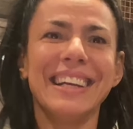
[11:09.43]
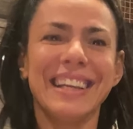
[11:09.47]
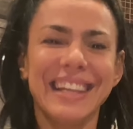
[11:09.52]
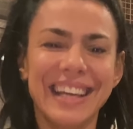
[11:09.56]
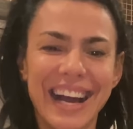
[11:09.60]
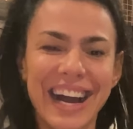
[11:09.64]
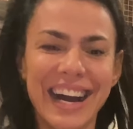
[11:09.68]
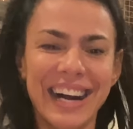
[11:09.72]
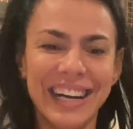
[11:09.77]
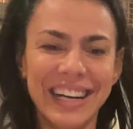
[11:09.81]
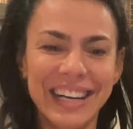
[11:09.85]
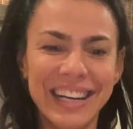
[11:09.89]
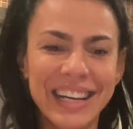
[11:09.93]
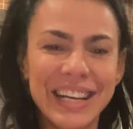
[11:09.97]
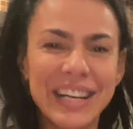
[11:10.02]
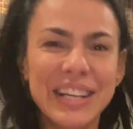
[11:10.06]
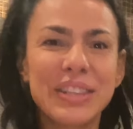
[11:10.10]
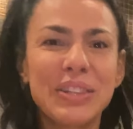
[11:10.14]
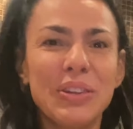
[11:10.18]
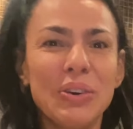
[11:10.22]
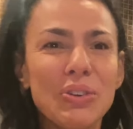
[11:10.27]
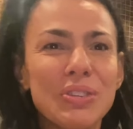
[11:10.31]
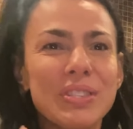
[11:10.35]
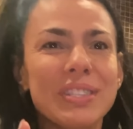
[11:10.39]
Yeah.
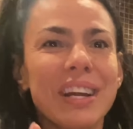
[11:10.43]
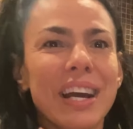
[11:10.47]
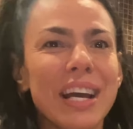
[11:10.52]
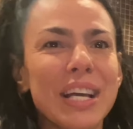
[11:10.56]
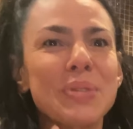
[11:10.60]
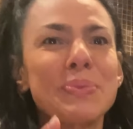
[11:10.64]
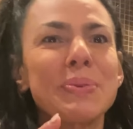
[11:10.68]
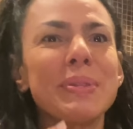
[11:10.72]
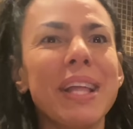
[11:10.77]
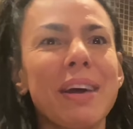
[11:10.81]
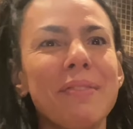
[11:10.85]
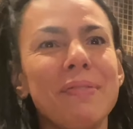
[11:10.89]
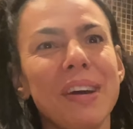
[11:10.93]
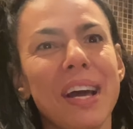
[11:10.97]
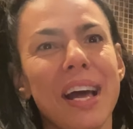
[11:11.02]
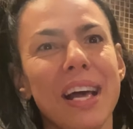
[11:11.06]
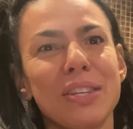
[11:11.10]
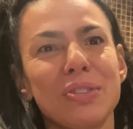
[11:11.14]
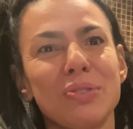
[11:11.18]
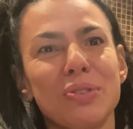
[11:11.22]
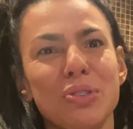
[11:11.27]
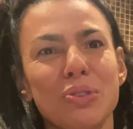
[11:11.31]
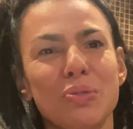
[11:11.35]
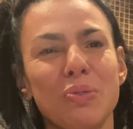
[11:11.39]
Those guys would never ask.
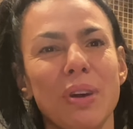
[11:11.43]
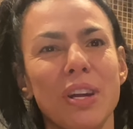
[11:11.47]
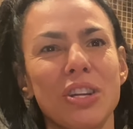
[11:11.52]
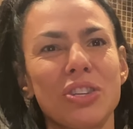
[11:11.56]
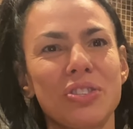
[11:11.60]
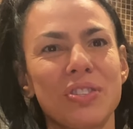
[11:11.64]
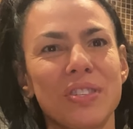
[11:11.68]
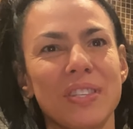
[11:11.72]
So let's questions.